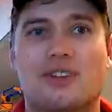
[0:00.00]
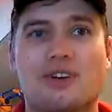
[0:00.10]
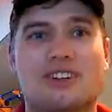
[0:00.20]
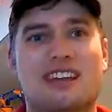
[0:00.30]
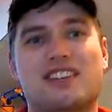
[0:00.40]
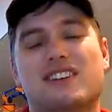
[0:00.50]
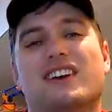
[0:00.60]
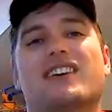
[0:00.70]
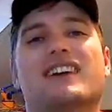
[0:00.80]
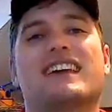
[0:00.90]
So today's
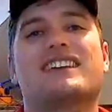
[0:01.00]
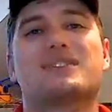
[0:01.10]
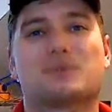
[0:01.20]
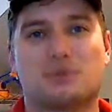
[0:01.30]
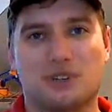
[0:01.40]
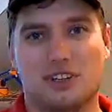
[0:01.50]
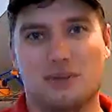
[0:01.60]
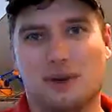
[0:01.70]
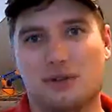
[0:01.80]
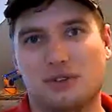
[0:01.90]
video is really
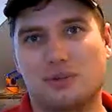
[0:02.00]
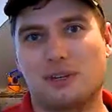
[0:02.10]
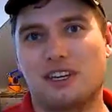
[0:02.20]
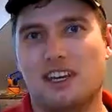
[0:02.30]
special to me.